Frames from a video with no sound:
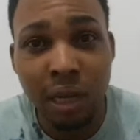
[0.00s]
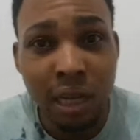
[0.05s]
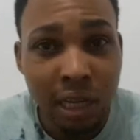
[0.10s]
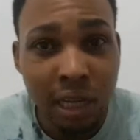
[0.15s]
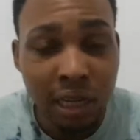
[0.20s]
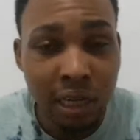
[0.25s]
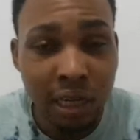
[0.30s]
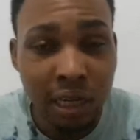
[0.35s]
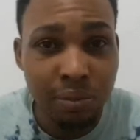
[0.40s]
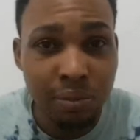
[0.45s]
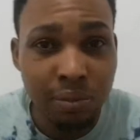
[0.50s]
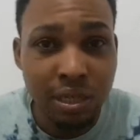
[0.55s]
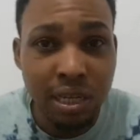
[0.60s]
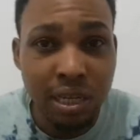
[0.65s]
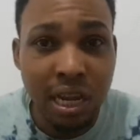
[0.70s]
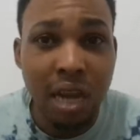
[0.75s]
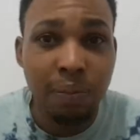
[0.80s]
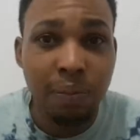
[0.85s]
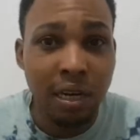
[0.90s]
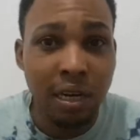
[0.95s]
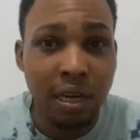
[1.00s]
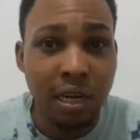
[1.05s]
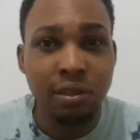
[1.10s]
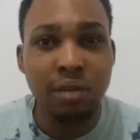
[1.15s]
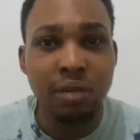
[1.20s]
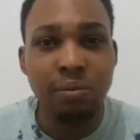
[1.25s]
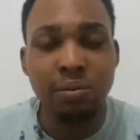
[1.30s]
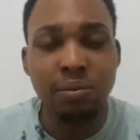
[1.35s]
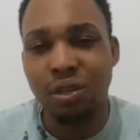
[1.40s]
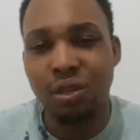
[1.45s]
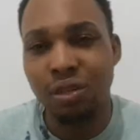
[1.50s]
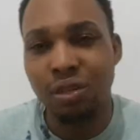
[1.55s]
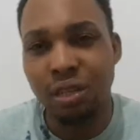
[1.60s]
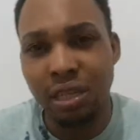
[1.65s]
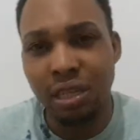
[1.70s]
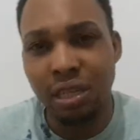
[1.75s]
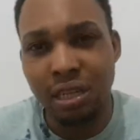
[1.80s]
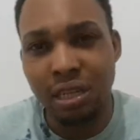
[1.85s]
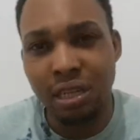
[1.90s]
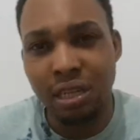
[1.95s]
in himself and the rhythm. So
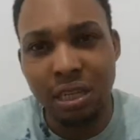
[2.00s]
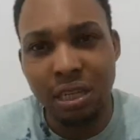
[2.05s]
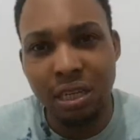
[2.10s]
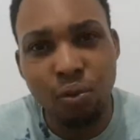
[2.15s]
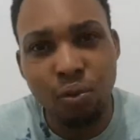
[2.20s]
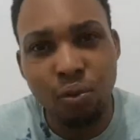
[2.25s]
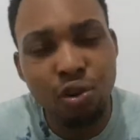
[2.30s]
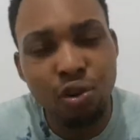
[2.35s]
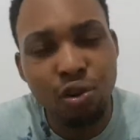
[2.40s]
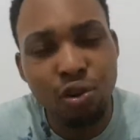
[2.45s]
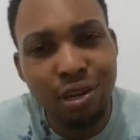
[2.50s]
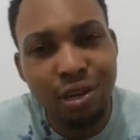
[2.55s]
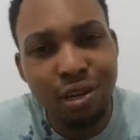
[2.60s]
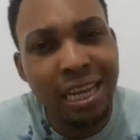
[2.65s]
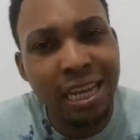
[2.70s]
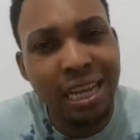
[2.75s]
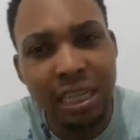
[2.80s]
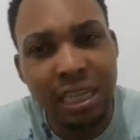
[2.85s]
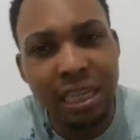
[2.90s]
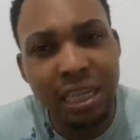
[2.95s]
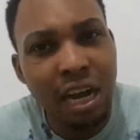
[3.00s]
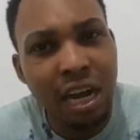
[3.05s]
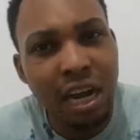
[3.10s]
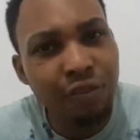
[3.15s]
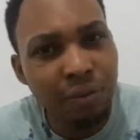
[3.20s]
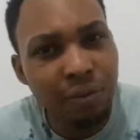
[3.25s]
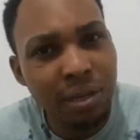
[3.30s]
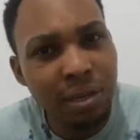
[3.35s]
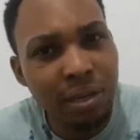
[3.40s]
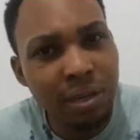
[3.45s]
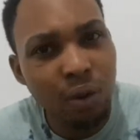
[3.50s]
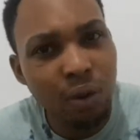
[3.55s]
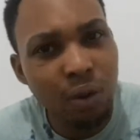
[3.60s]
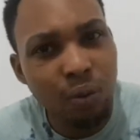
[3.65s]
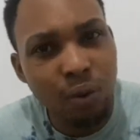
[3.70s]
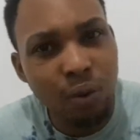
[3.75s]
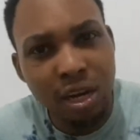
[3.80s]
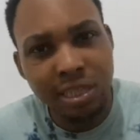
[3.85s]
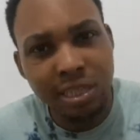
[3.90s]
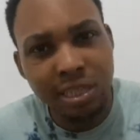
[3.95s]
in a more like in a have to be a
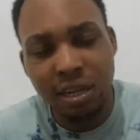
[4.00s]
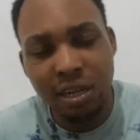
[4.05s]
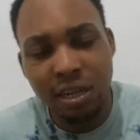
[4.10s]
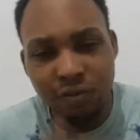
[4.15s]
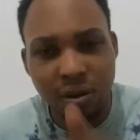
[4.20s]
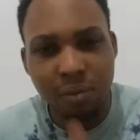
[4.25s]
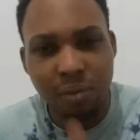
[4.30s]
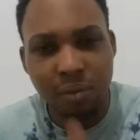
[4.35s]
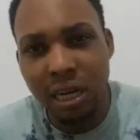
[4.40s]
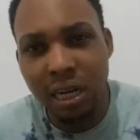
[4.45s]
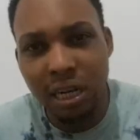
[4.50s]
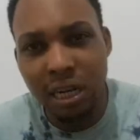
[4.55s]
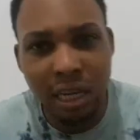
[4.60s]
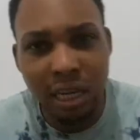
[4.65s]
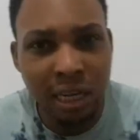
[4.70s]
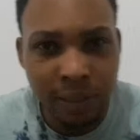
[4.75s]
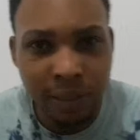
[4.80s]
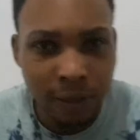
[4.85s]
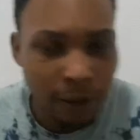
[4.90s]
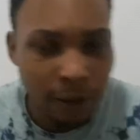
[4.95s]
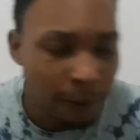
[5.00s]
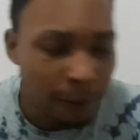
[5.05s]
war song from Alkaline.